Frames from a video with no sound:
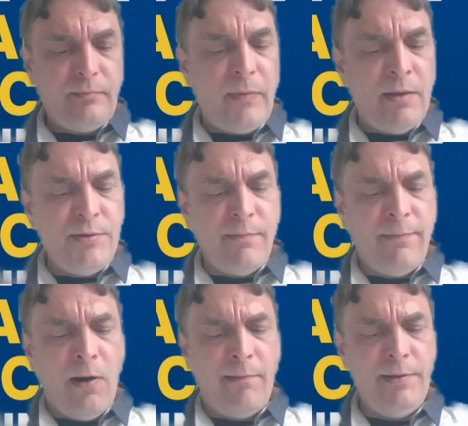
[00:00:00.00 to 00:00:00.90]
So
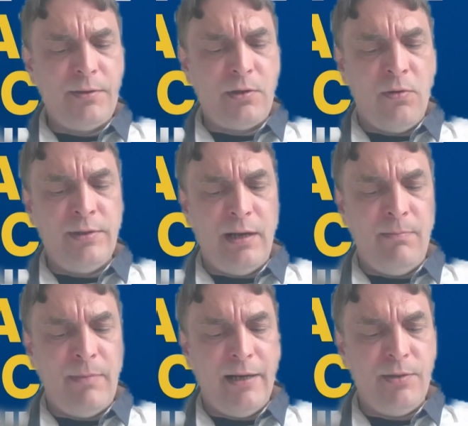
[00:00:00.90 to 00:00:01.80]
far as
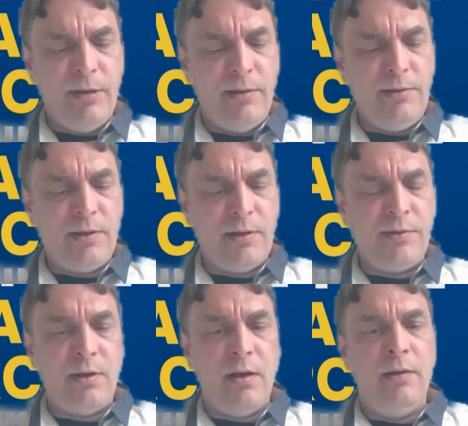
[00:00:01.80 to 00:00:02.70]
content management is
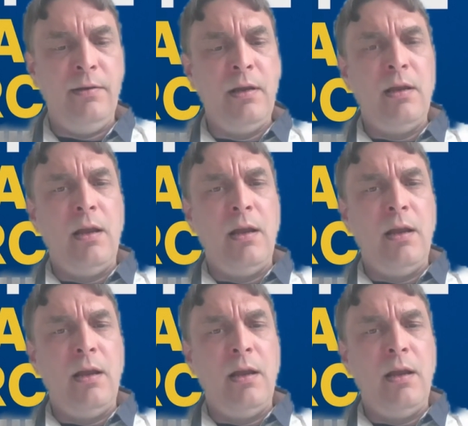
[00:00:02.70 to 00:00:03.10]
concerned,